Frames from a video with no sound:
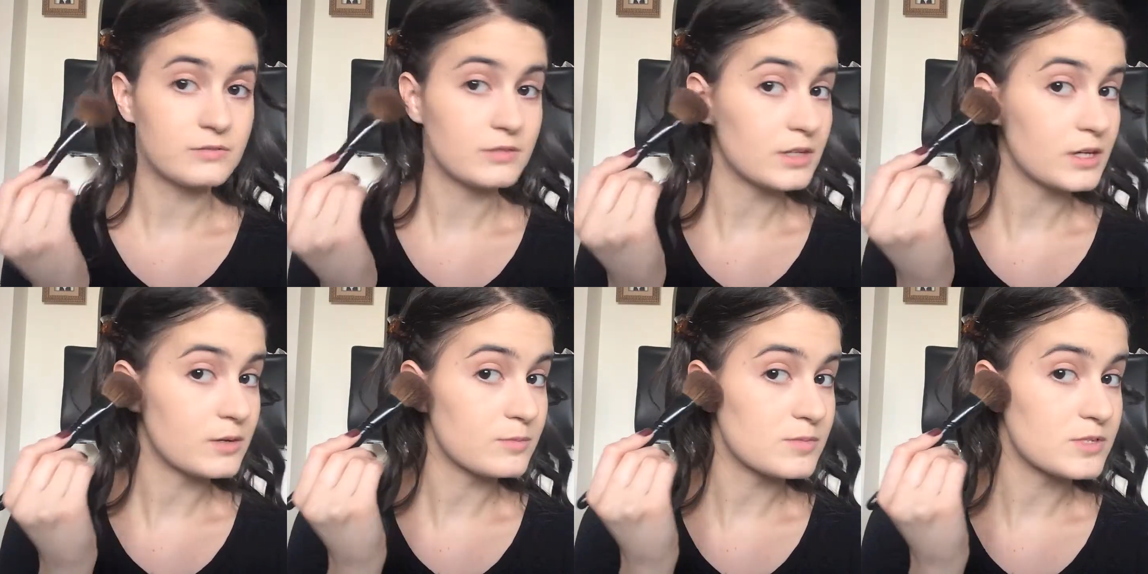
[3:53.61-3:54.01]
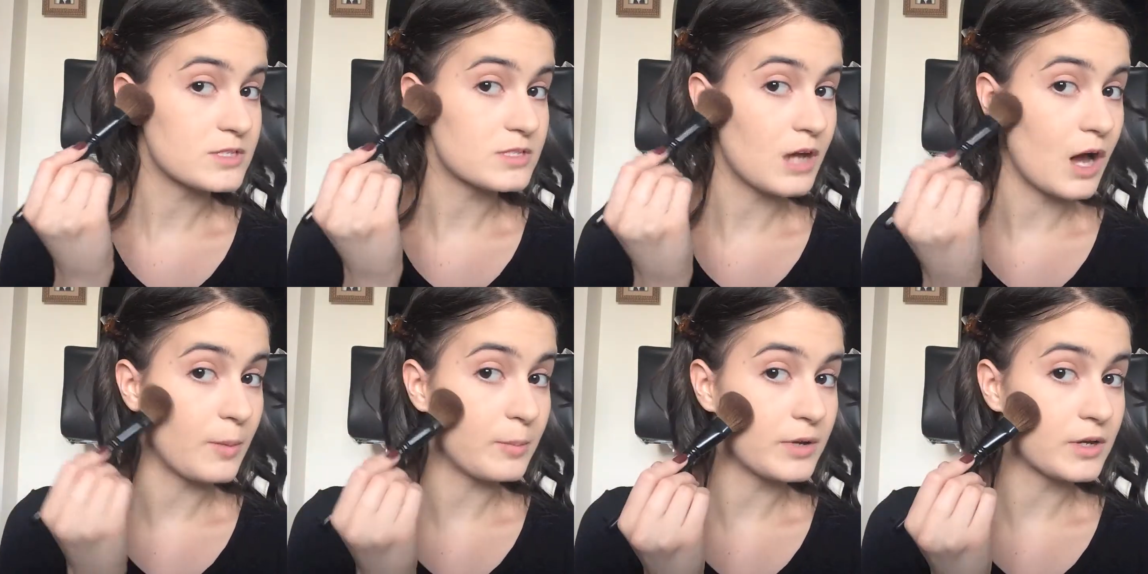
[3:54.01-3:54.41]
Right? I'm
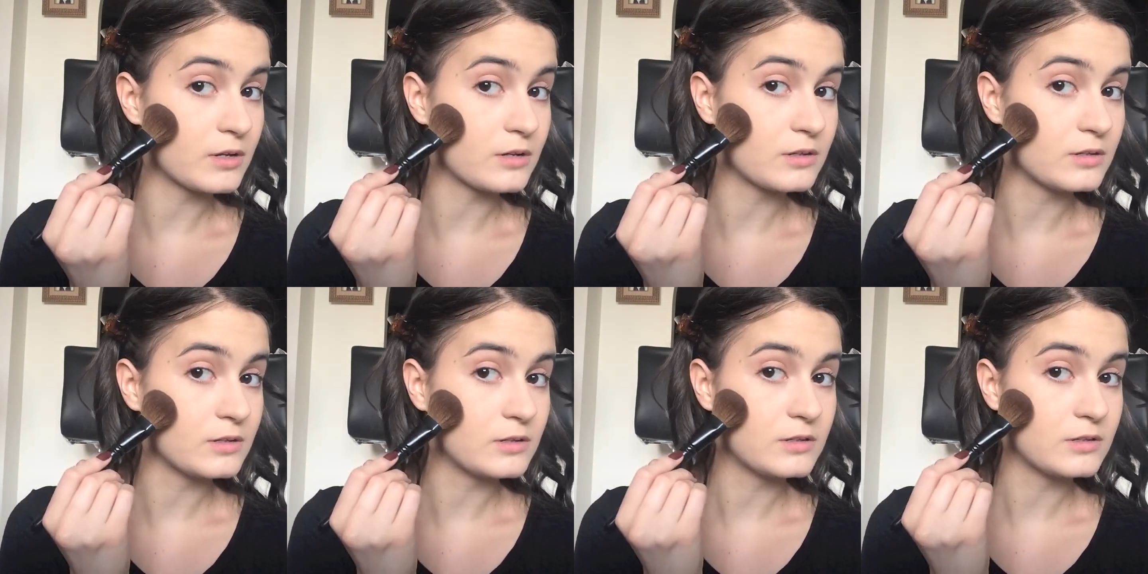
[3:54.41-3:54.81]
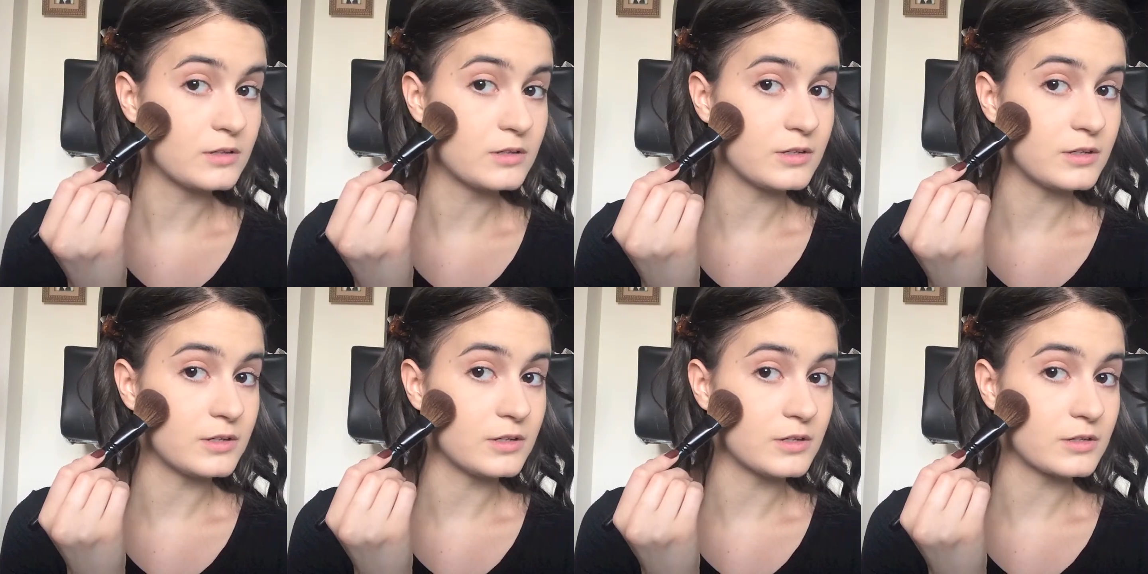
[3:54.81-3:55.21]
stopping
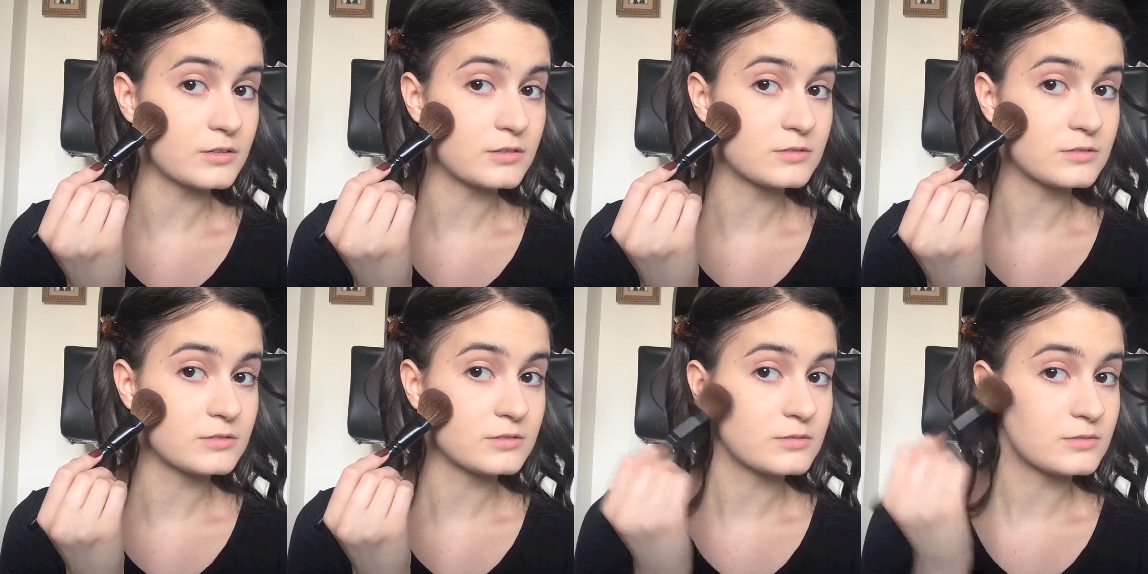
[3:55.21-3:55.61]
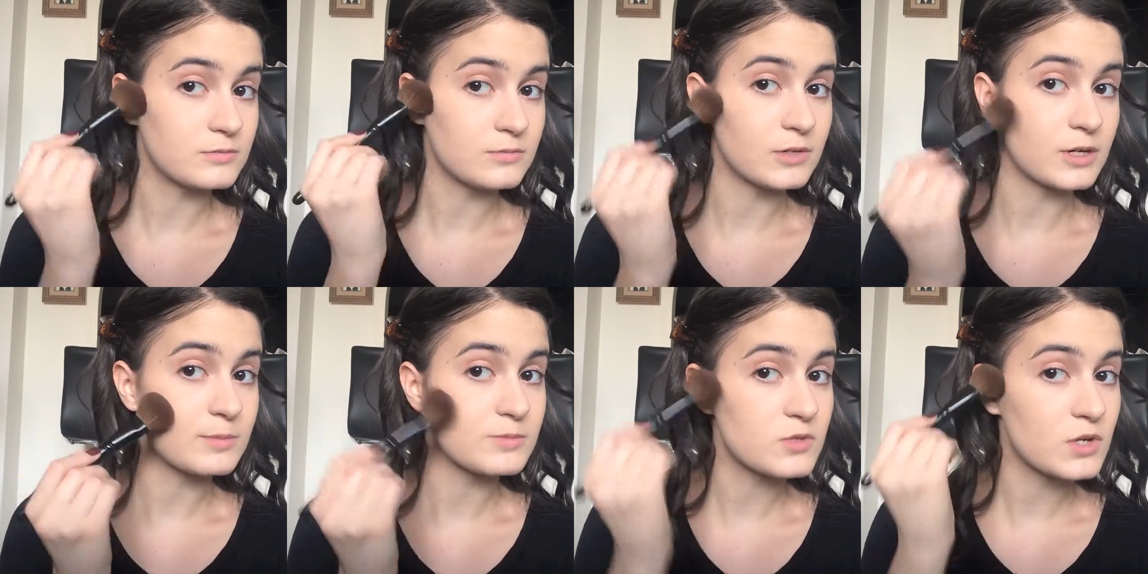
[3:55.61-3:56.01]
here
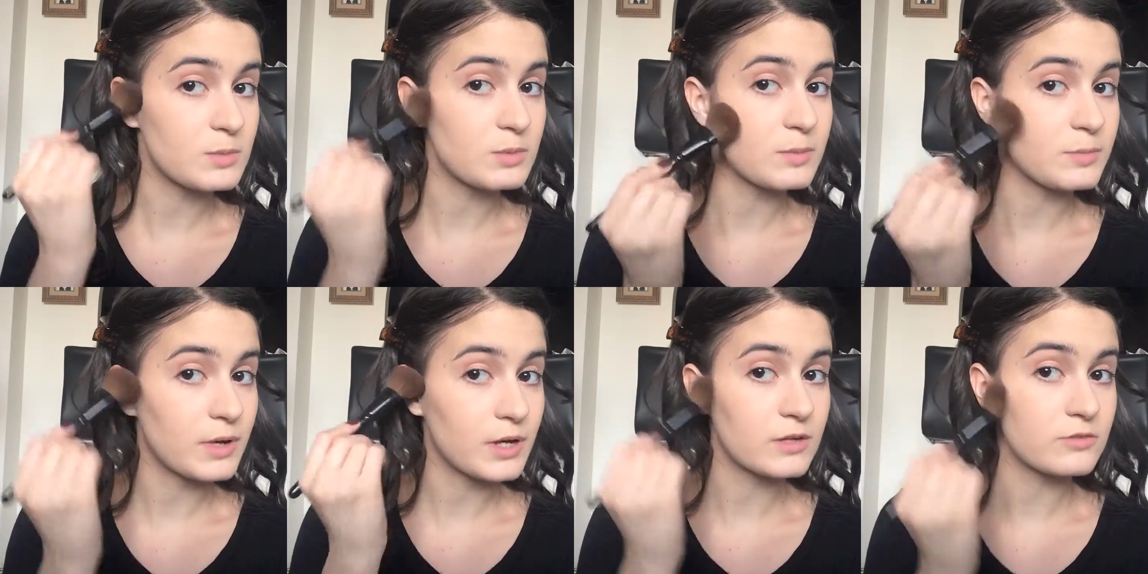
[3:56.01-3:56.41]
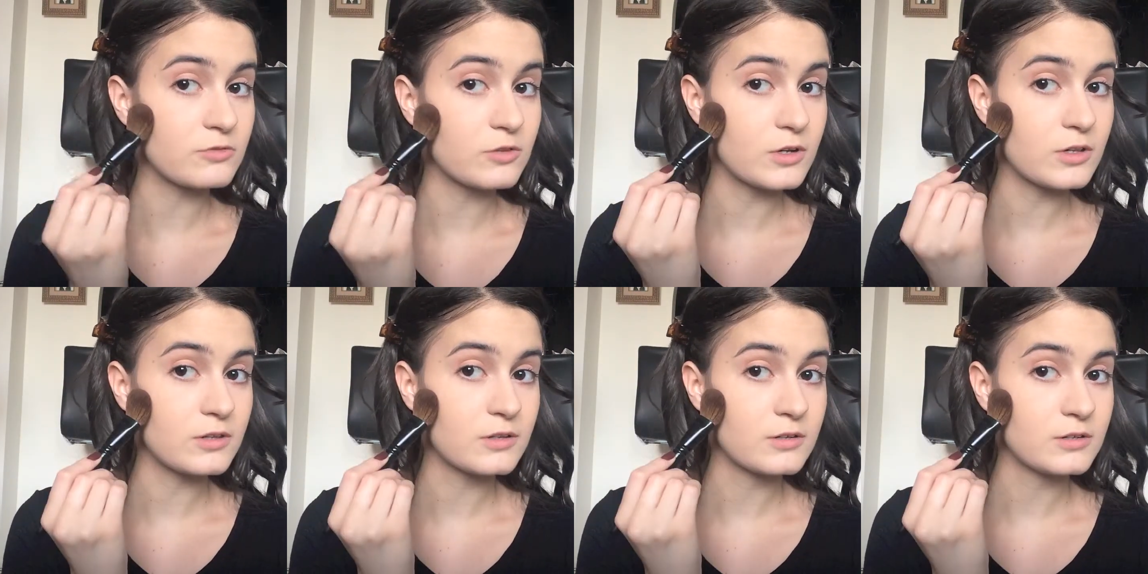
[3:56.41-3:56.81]
when I'm swiping back and
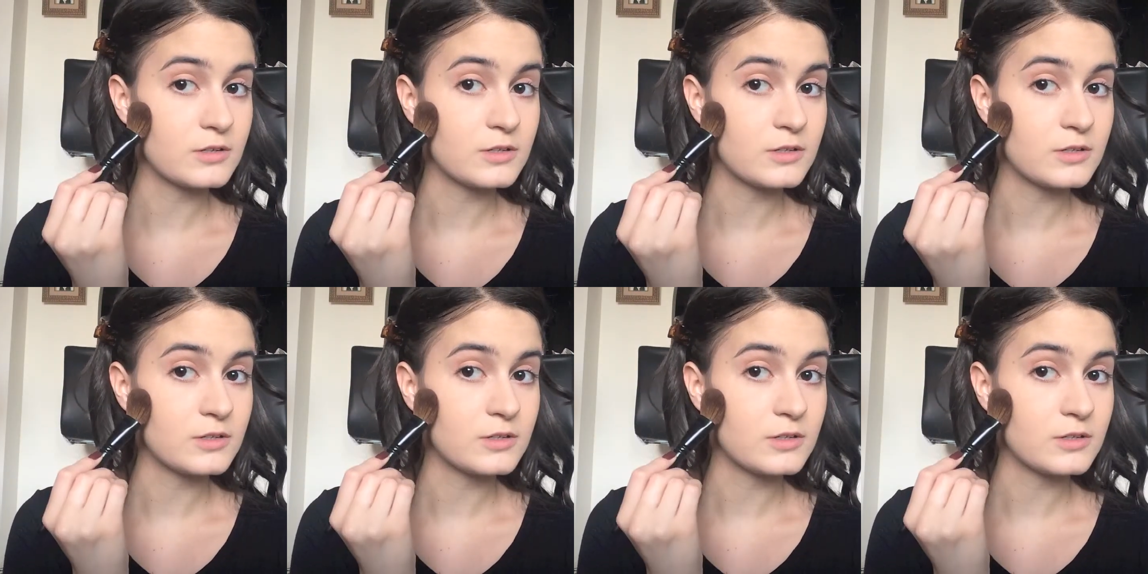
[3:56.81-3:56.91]
forth.